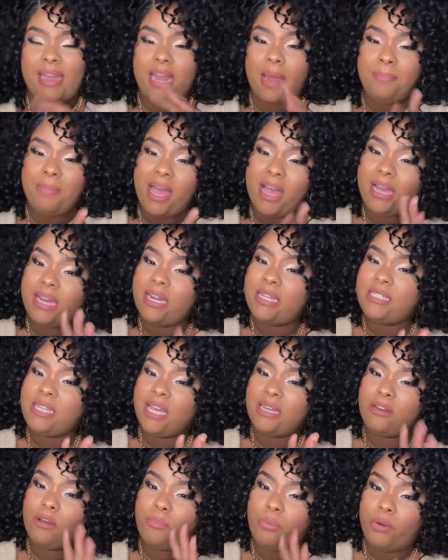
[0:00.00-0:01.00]
I'm not going to
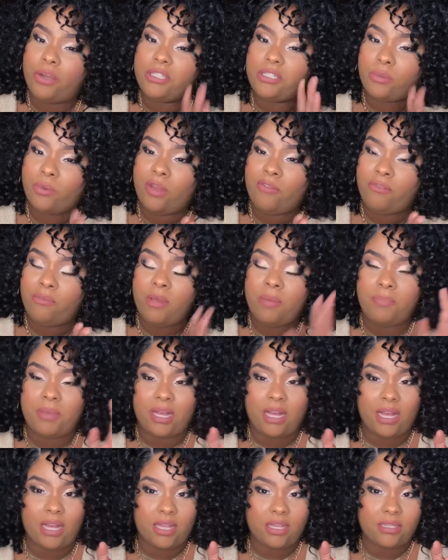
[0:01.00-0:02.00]
take no points away from it
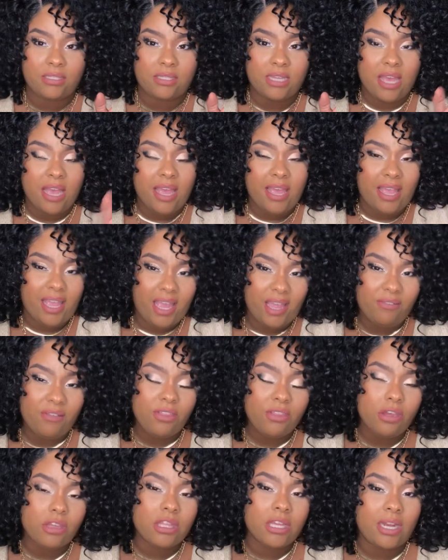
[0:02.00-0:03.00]
because
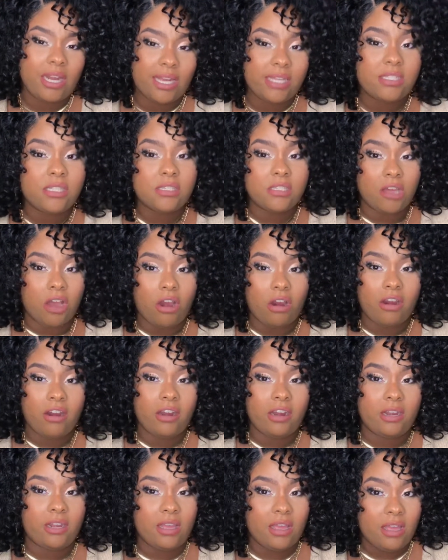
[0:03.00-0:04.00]
even though the lace is
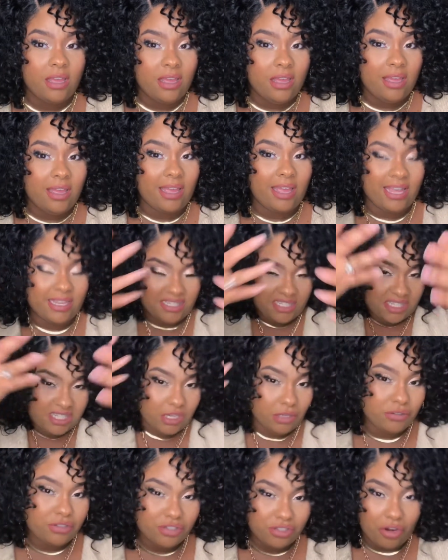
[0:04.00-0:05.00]
hard, it's
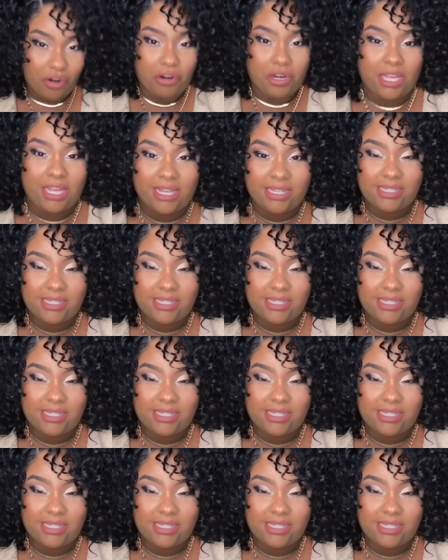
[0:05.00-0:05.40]
still sturdy.